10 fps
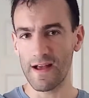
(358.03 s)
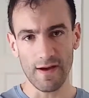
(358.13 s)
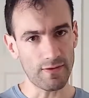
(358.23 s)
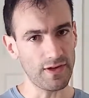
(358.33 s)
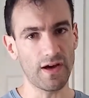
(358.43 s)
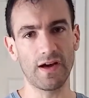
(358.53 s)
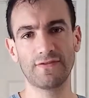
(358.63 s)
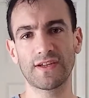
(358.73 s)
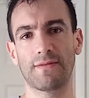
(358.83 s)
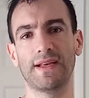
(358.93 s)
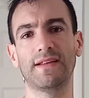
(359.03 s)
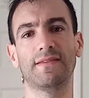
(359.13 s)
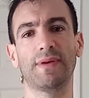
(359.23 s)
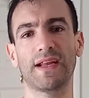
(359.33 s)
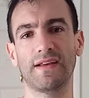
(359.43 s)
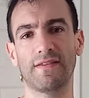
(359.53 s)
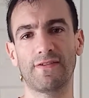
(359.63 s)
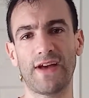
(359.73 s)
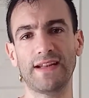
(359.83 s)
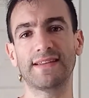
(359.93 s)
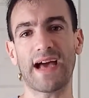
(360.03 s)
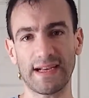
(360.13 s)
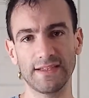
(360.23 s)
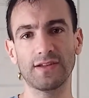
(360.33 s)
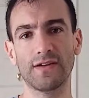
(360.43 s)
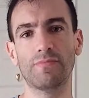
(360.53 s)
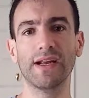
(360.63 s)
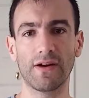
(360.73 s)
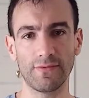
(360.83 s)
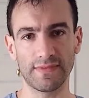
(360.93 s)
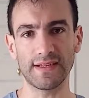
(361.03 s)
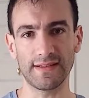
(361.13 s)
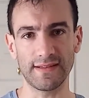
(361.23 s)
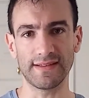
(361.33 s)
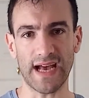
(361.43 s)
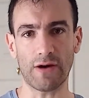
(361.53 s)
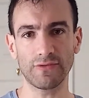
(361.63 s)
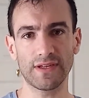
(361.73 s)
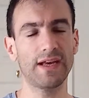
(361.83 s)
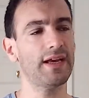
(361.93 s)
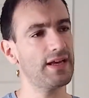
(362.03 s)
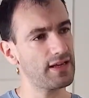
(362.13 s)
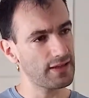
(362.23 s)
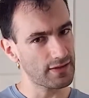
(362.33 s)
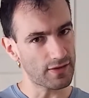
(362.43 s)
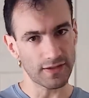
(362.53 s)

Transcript: Nerves come in at the beginning of the event, that is going to bring up doubt. God, it